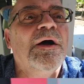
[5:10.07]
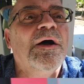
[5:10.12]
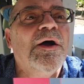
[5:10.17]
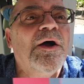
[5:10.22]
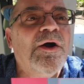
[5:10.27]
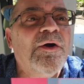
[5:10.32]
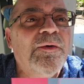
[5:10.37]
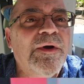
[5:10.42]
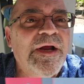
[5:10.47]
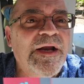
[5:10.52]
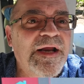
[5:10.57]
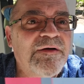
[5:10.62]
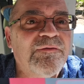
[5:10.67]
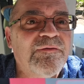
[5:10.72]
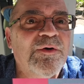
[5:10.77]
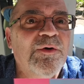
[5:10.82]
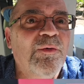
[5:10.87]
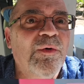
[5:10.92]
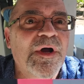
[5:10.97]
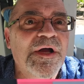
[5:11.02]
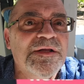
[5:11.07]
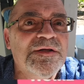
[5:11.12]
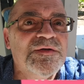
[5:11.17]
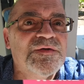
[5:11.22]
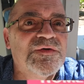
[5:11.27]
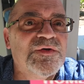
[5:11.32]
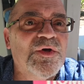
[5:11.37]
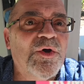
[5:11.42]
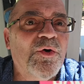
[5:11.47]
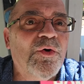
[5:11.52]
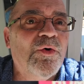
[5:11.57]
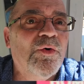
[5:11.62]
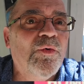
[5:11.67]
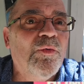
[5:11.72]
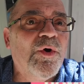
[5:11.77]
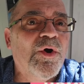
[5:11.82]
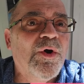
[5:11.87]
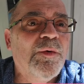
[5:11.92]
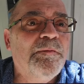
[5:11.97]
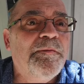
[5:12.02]
All right, everyone, so
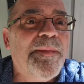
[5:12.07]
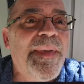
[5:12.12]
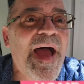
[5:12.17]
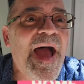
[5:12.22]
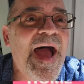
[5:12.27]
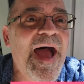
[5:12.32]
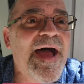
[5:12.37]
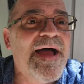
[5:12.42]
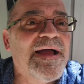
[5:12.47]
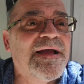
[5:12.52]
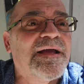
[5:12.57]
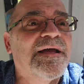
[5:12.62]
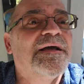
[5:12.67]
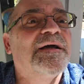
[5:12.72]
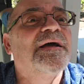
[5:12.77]
we're back,